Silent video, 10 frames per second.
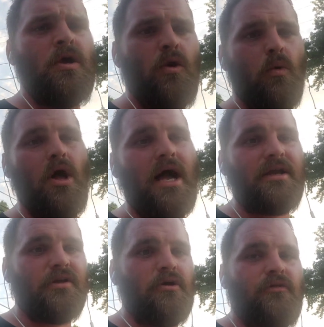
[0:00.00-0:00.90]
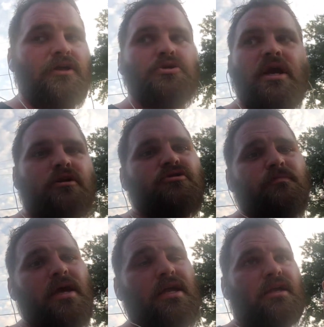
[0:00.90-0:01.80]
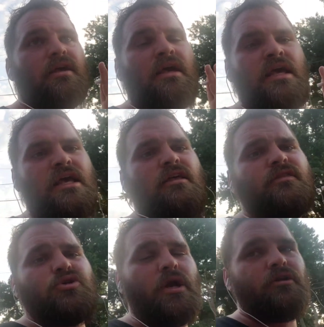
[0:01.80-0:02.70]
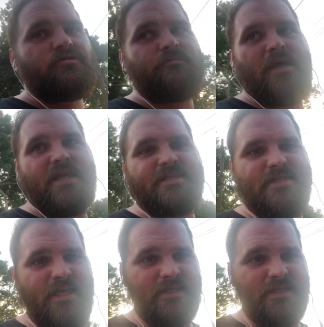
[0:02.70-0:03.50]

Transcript: Well, I know that trainers make 6